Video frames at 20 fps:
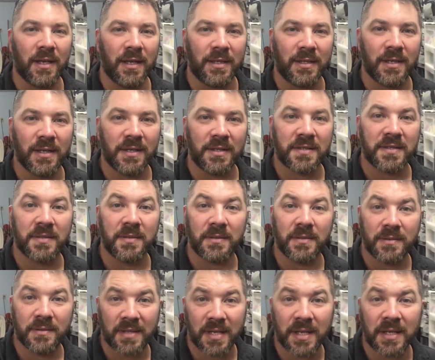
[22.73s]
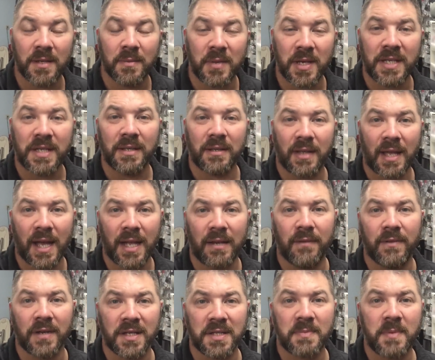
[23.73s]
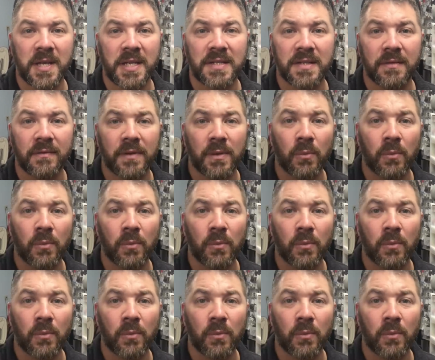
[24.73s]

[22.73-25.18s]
it does tend to be kind of expensive,